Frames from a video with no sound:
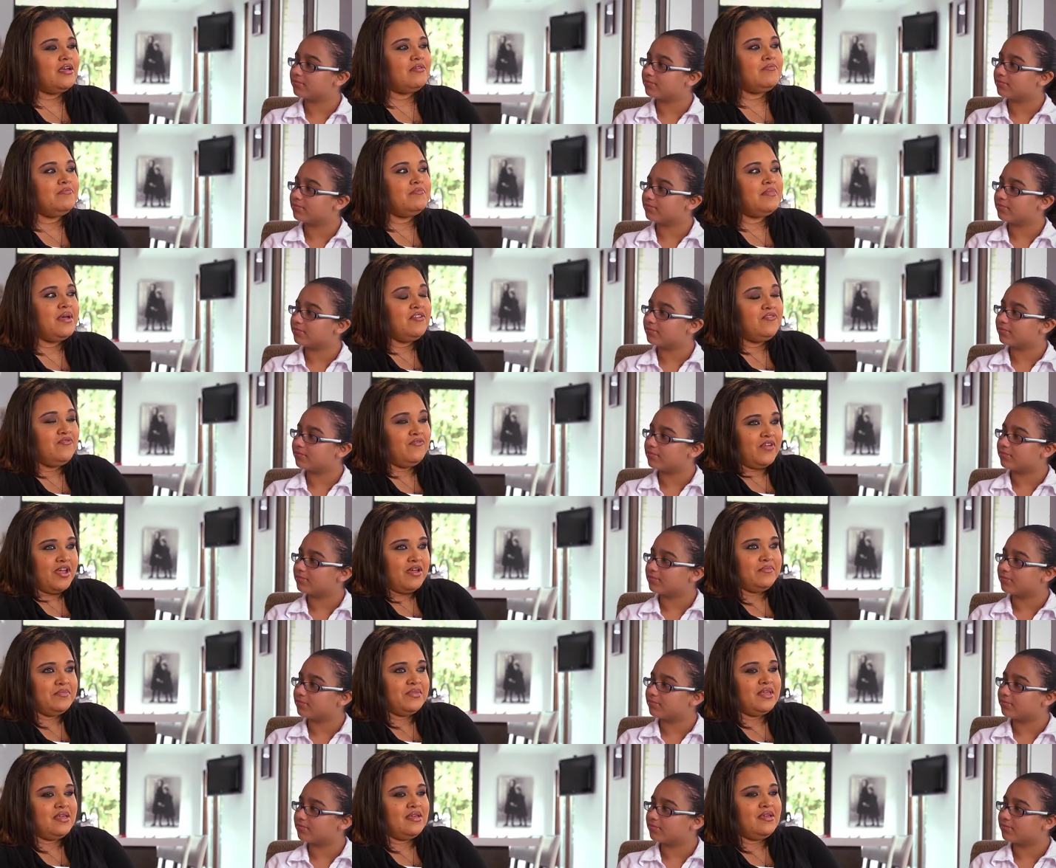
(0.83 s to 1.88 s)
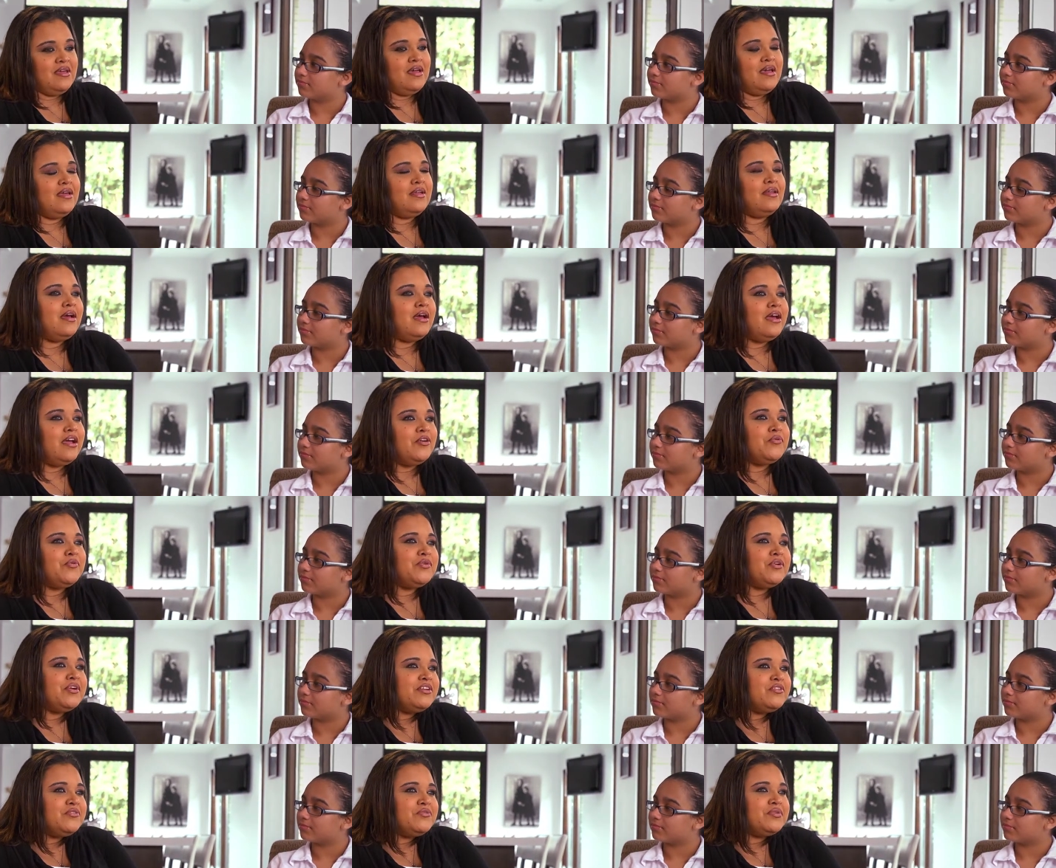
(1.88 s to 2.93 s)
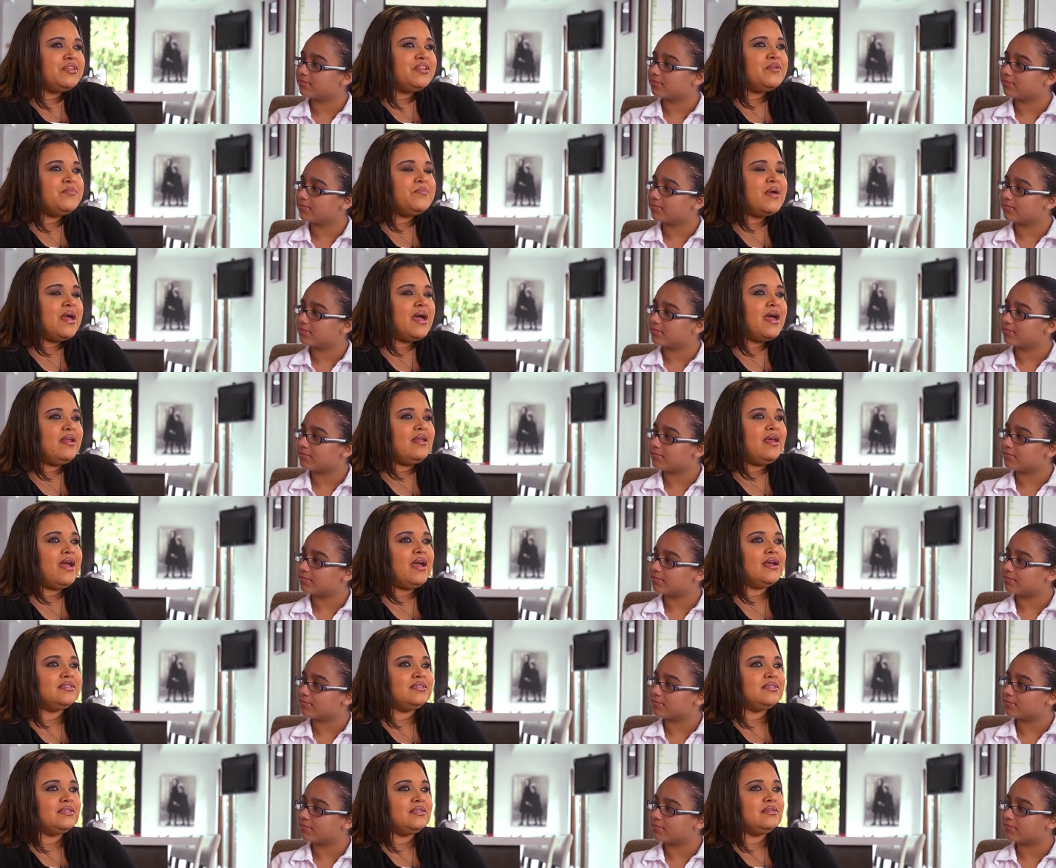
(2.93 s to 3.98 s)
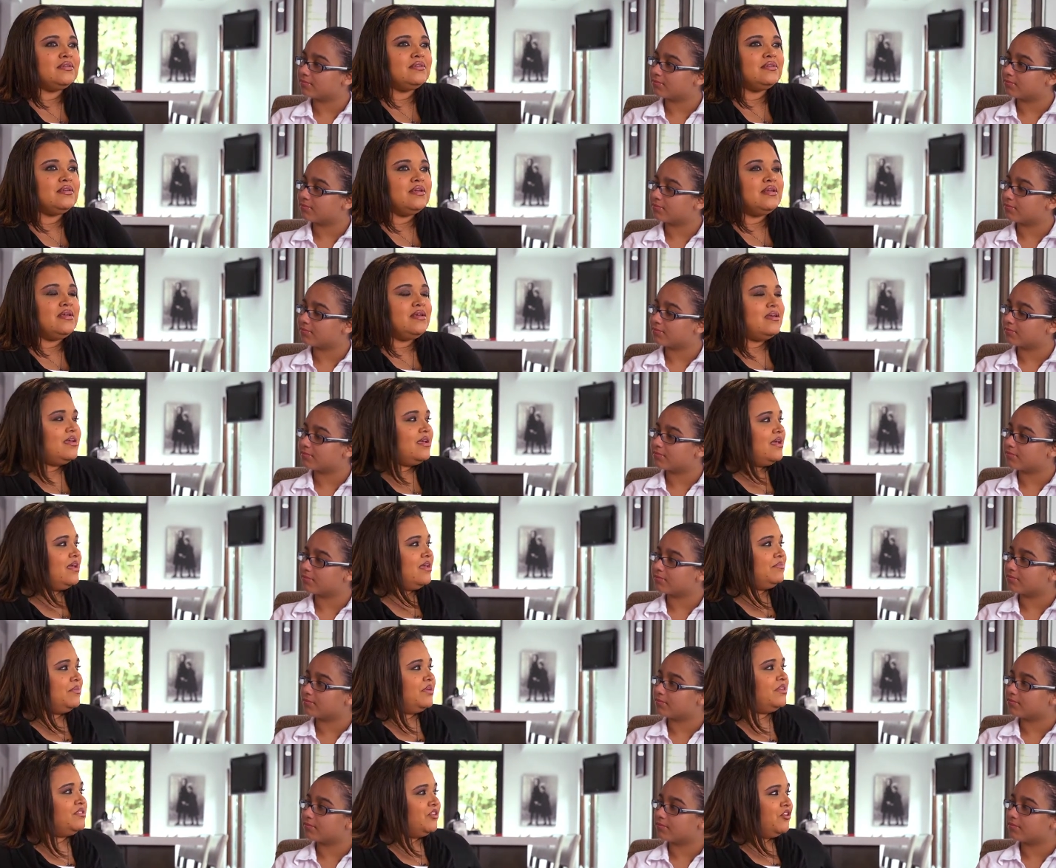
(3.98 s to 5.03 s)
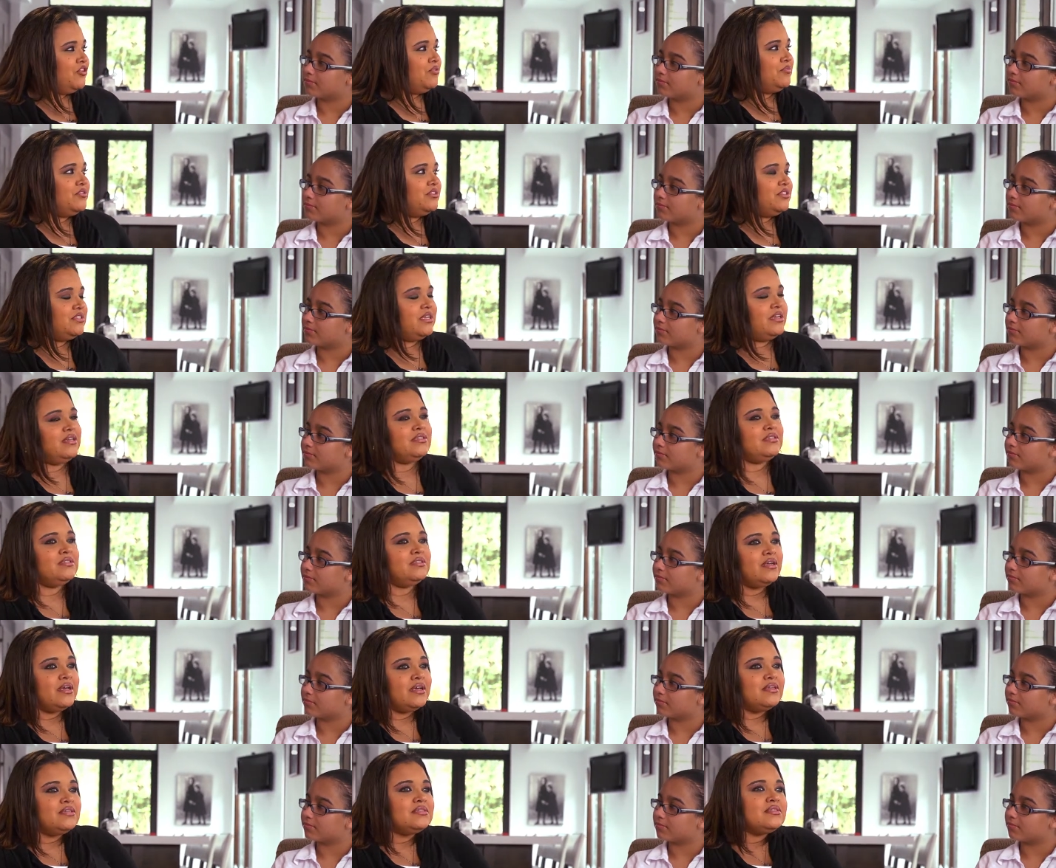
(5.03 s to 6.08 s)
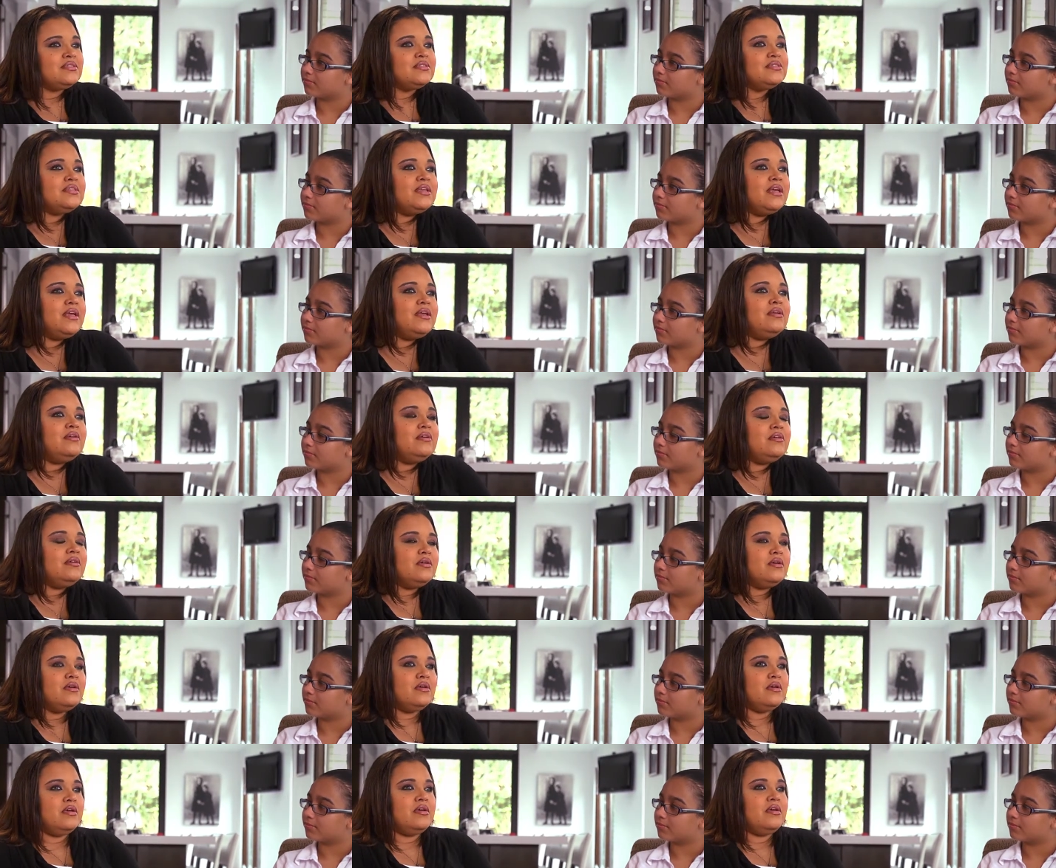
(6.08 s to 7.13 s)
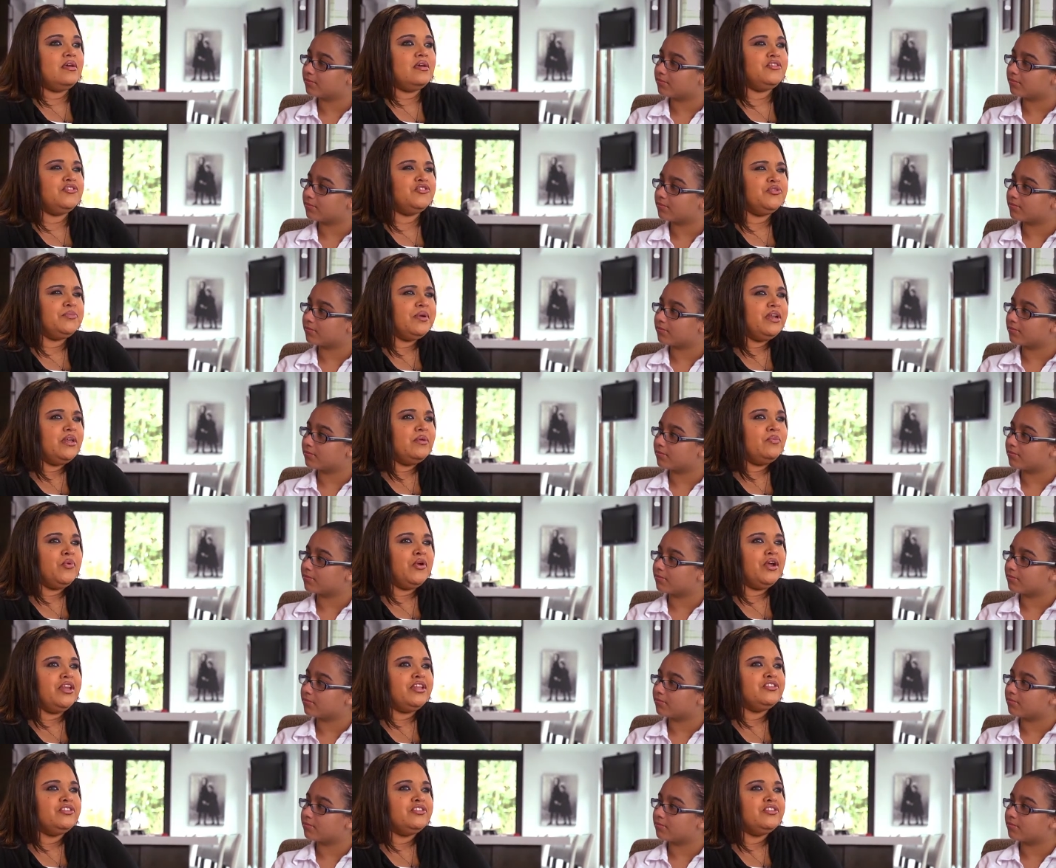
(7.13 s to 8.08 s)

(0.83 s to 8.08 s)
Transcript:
Speaker 1: my family and I were in a really bad accident, and my daughter Mercedes and I sustained traumatic brain